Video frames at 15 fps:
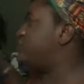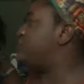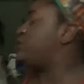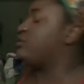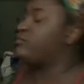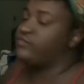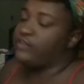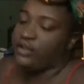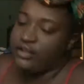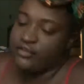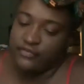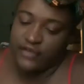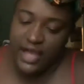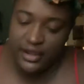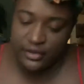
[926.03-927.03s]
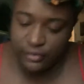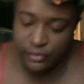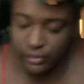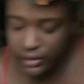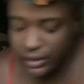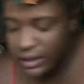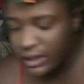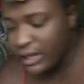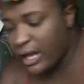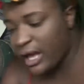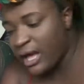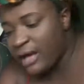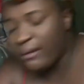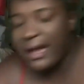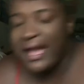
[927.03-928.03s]
that are very vital,
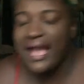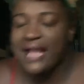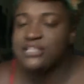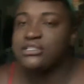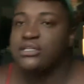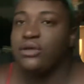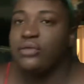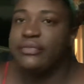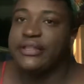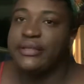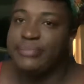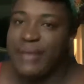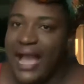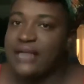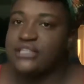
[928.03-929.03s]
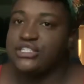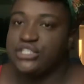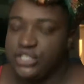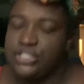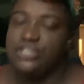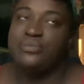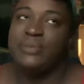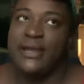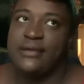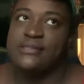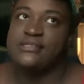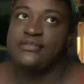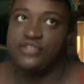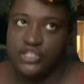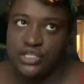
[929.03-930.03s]
I actually only packed 2 pairs
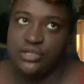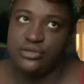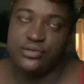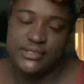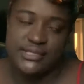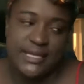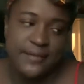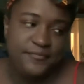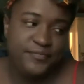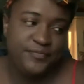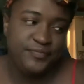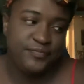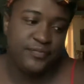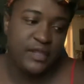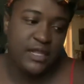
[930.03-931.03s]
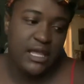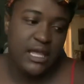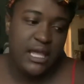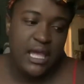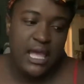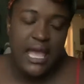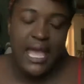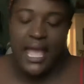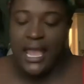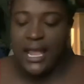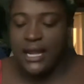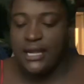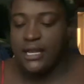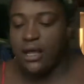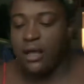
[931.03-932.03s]
of shoes.
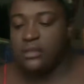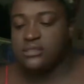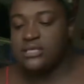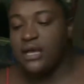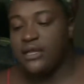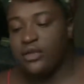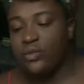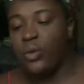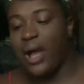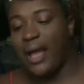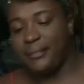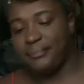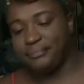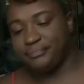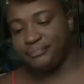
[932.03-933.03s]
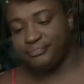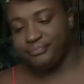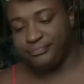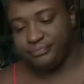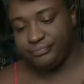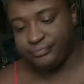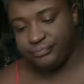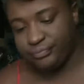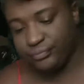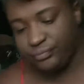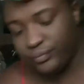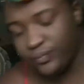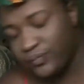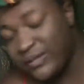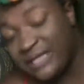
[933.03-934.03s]
And I'll tell you why.
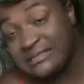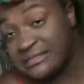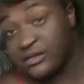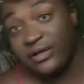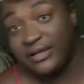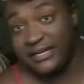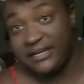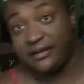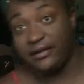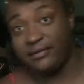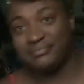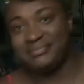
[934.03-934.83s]
Because it's all I needed.